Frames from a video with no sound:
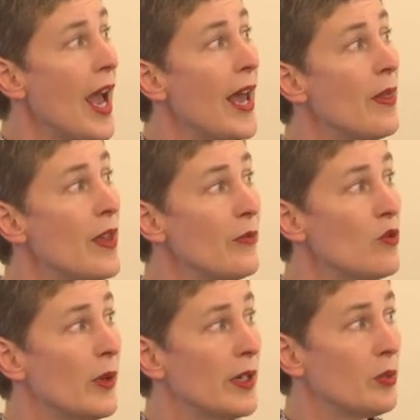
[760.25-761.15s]
and
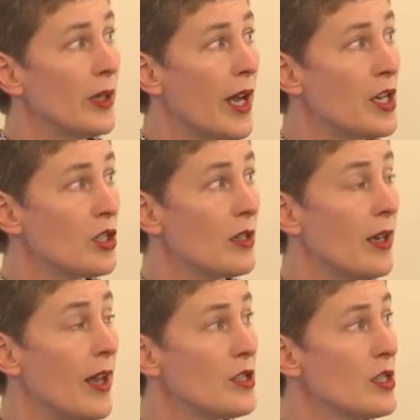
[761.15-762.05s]
therefore, by implication, the
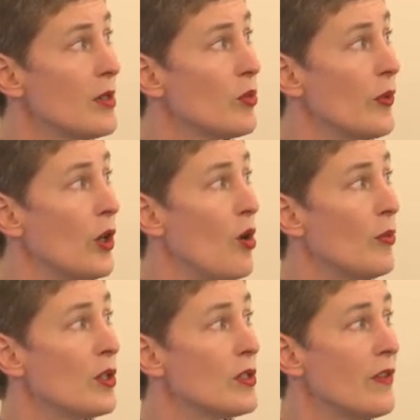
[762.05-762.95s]
largest number of
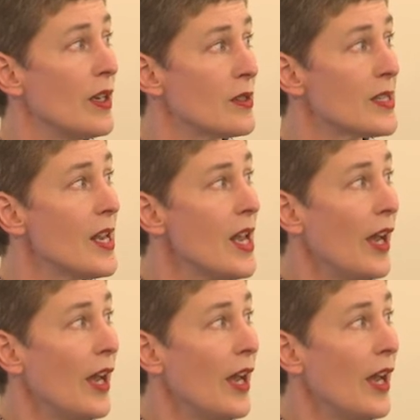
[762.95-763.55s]
recombinant events.